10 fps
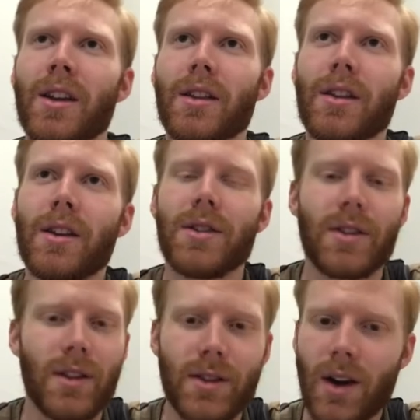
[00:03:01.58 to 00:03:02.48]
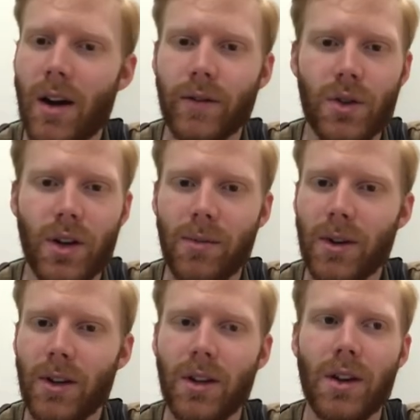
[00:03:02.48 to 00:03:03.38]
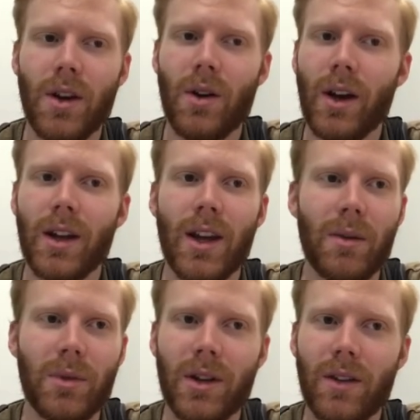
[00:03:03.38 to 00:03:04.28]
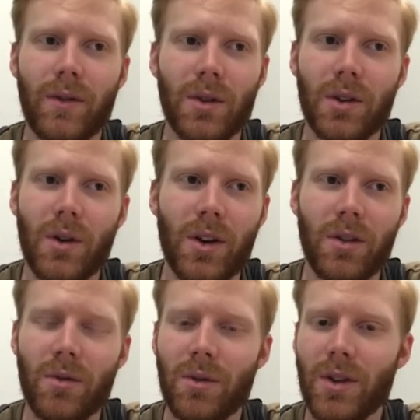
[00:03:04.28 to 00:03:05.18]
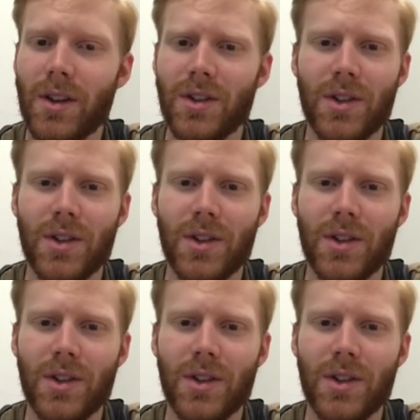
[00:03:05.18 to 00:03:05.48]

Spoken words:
the soft treatment. You know, I can't believe you're going through this.